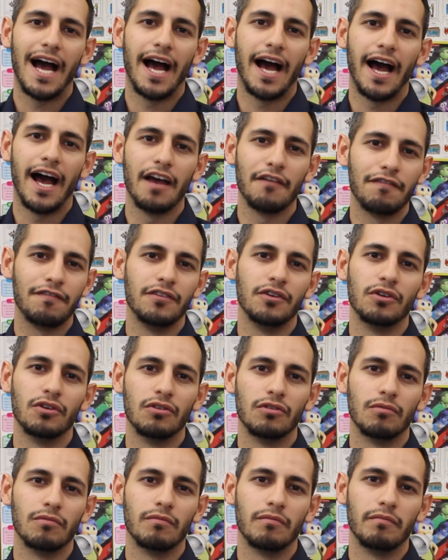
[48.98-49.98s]
I
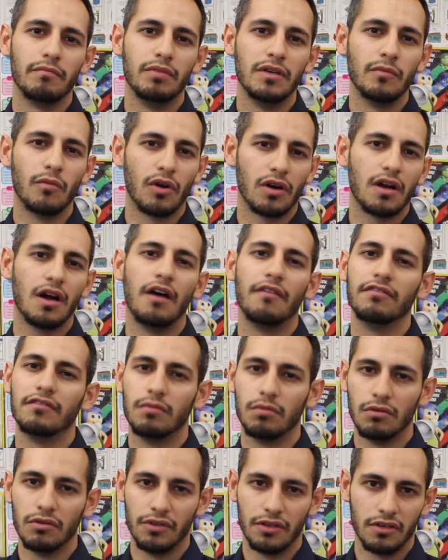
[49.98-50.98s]
feel, be more
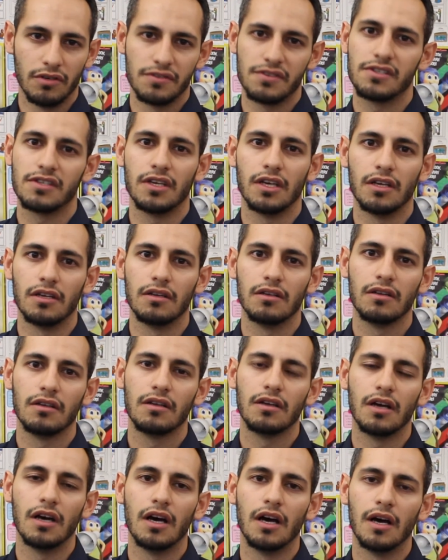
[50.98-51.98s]
comfortable in their own skin.
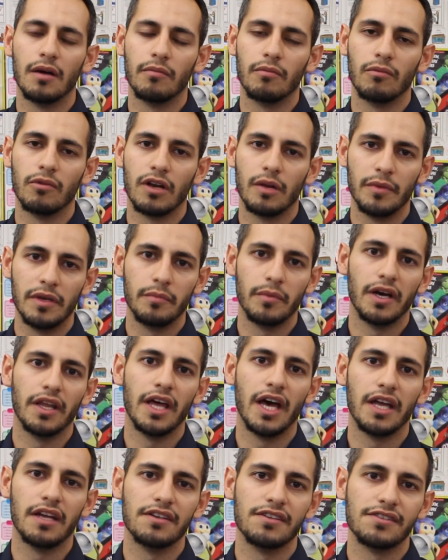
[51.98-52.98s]
What I mean by
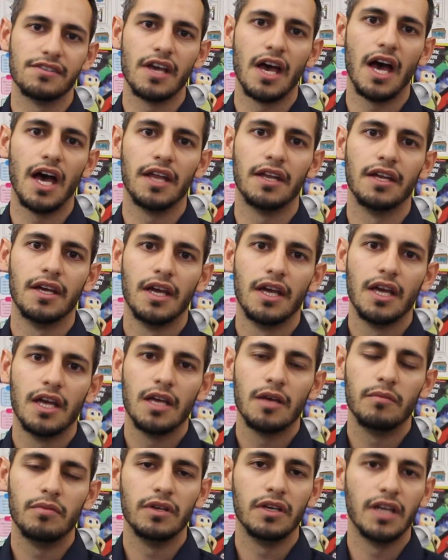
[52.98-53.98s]
that is that
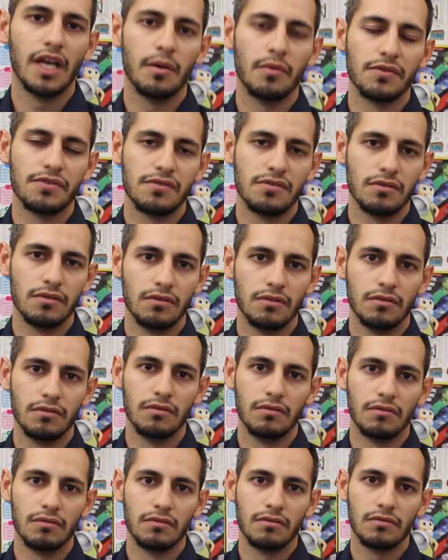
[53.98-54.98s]
being able
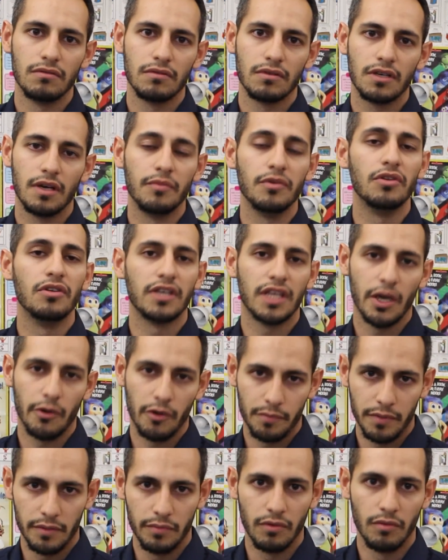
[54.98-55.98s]
to communicate
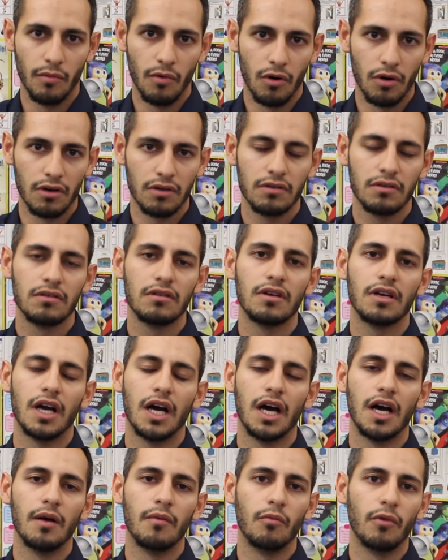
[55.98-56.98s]
with people more,
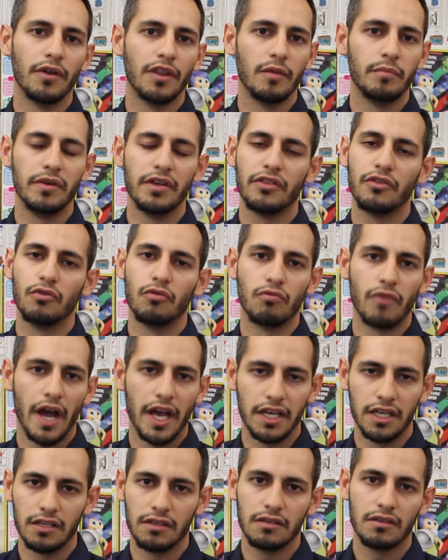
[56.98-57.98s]
whether it be through
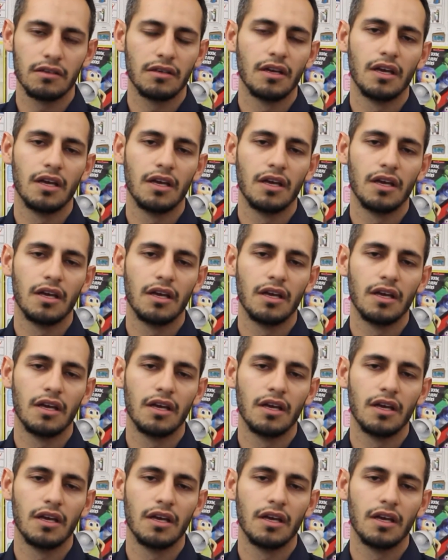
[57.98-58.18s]
writing,